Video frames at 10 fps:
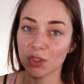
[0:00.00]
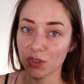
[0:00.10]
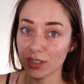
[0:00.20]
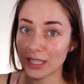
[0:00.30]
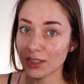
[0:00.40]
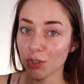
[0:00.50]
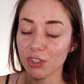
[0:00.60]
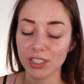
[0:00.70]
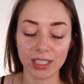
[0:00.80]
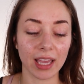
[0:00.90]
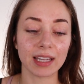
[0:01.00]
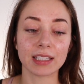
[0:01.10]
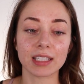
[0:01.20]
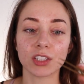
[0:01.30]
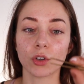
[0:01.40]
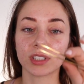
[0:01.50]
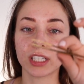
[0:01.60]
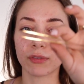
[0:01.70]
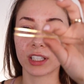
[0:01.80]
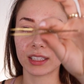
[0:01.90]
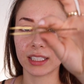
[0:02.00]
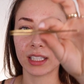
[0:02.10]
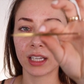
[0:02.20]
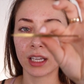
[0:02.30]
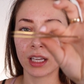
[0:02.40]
scissors, and these are definitely